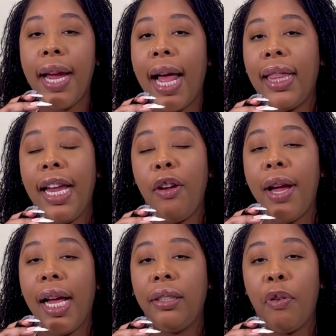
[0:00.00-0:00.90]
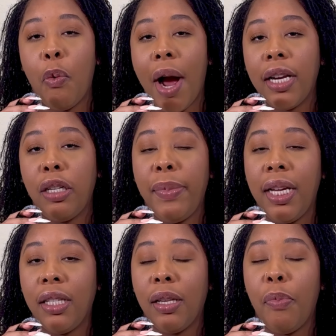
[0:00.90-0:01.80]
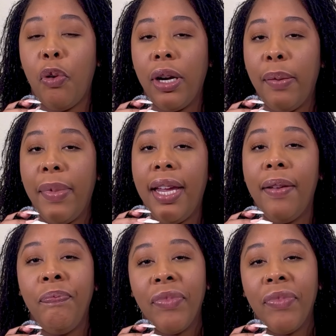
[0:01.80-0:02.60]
I thank you guys for watching me and supporting me,